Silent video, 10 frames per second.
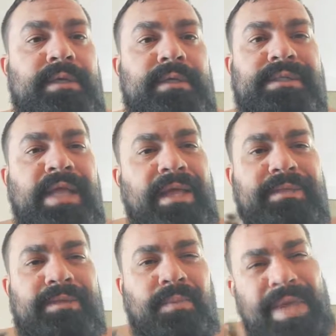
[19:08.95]
It's
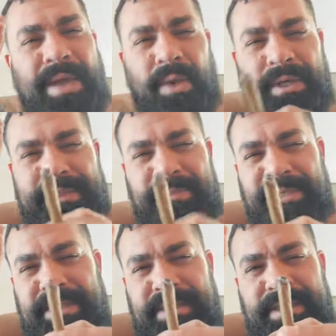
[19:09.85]
not the way I want it to
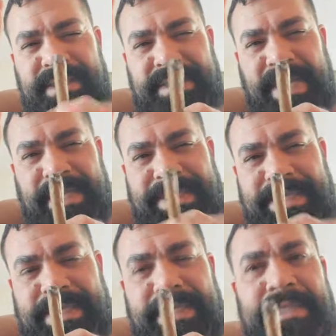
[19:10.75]
be
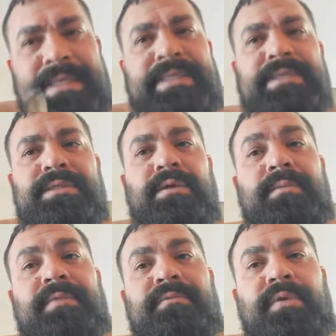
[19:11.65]
exactly. So I'm
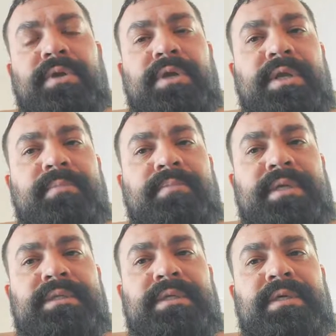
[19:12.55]
going to have to work on it. But